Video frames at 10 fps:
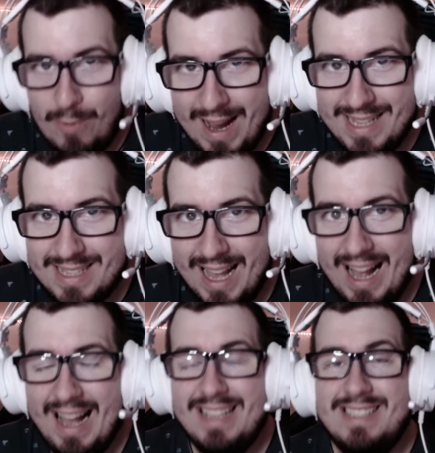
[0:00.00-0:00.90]
right,
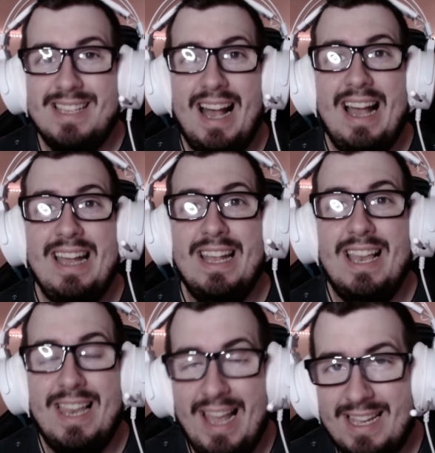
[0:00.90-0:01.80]
guys. I
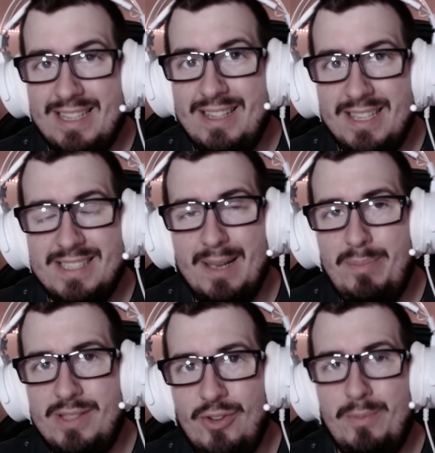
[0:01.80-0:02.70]
liked this
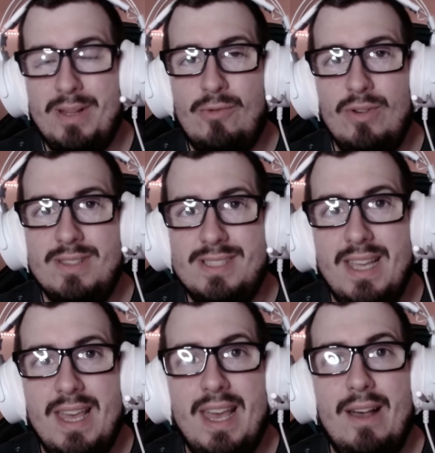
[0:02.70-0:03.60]
episode because
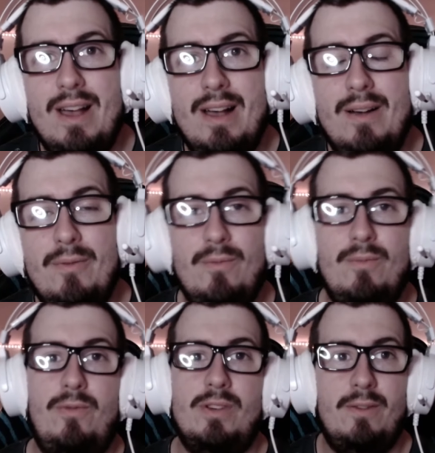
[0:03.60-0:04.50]

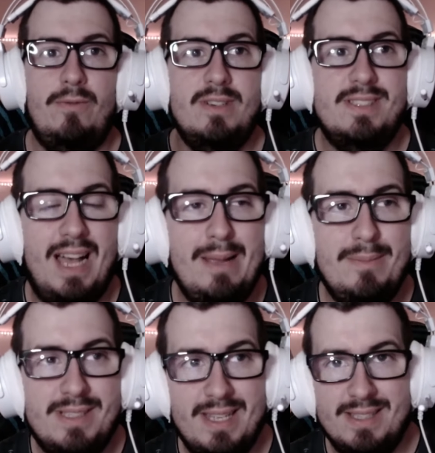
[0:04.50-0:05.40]
for the first time
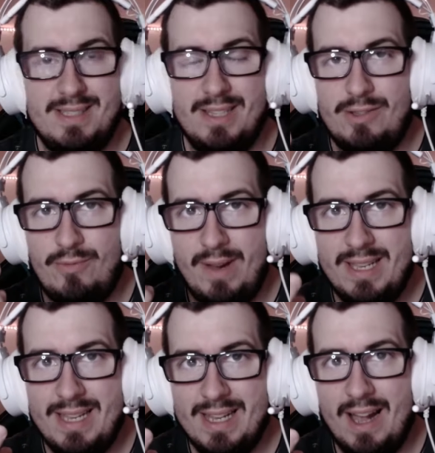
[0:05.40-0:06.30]
since the
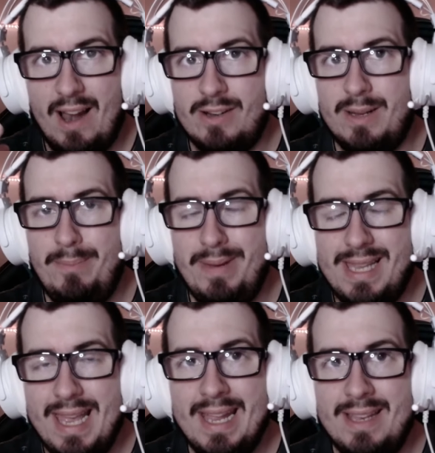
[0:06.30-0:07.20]
training arc
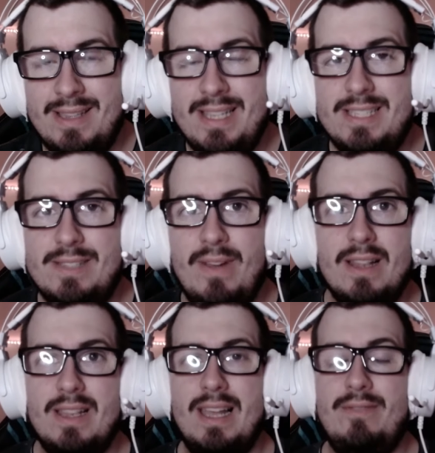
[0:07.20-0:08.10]
began, this
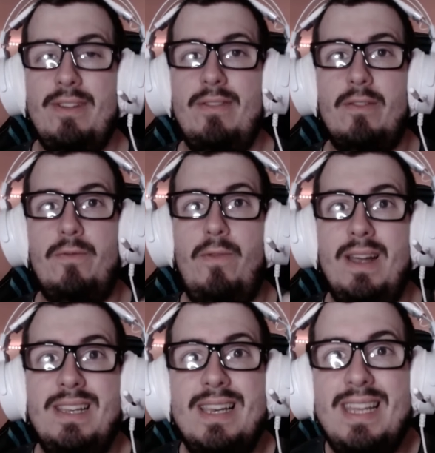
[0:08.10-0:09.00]
felt like we were
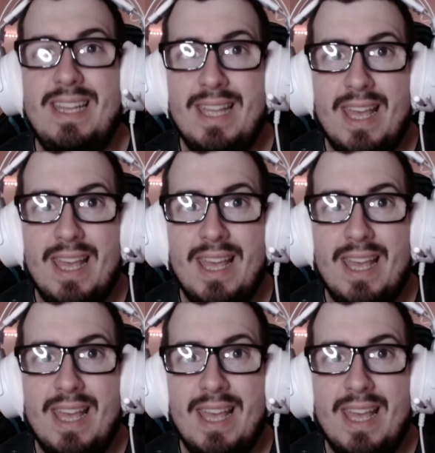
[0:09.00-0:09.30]
finally